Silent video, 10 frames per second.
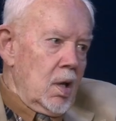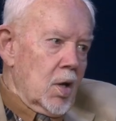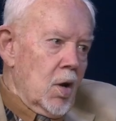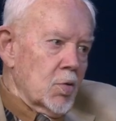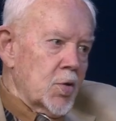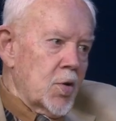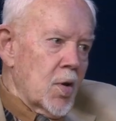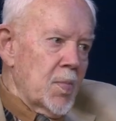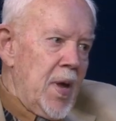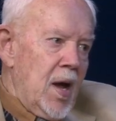The coach
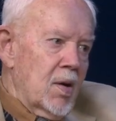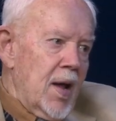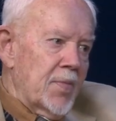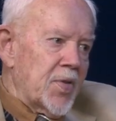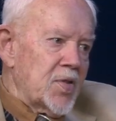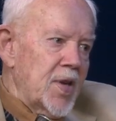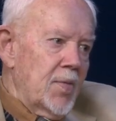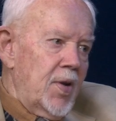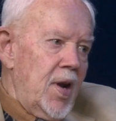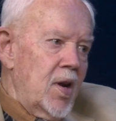took me out after
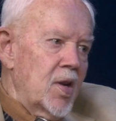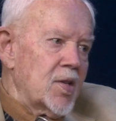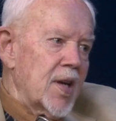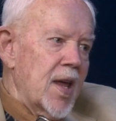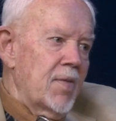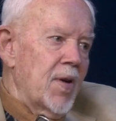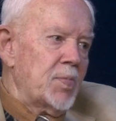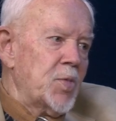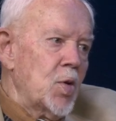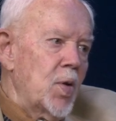seven innings. I gave
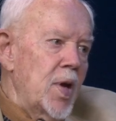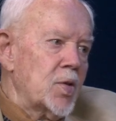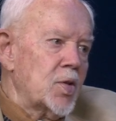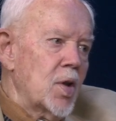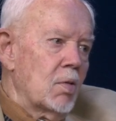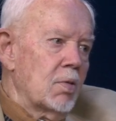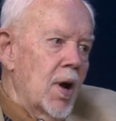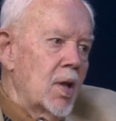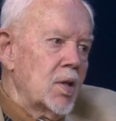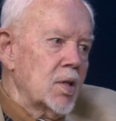up two hits, no
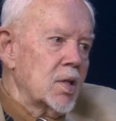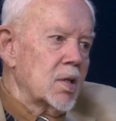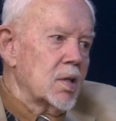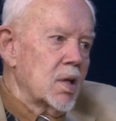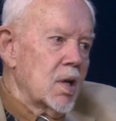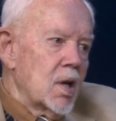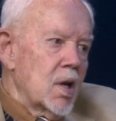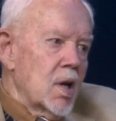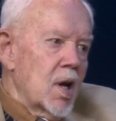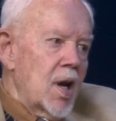runs.
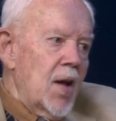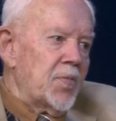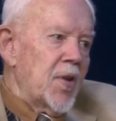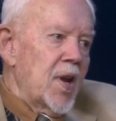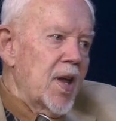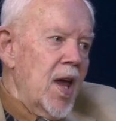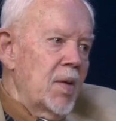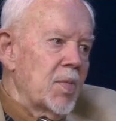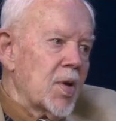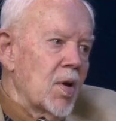And after the
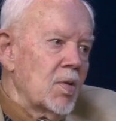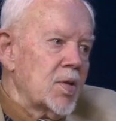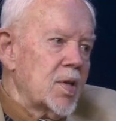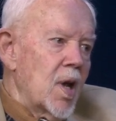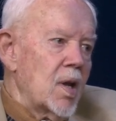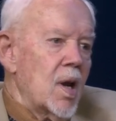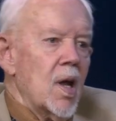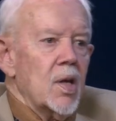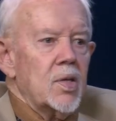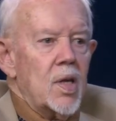game, the coach said,
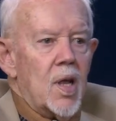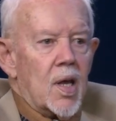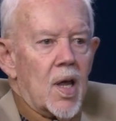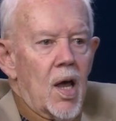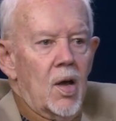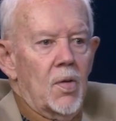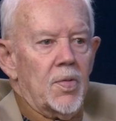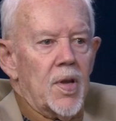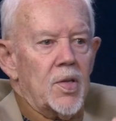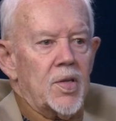uh, see that guy over
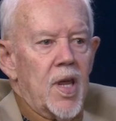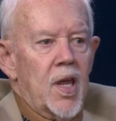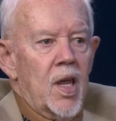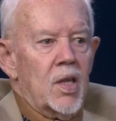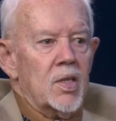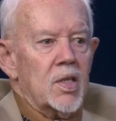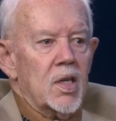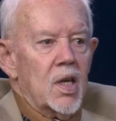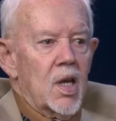in the stands?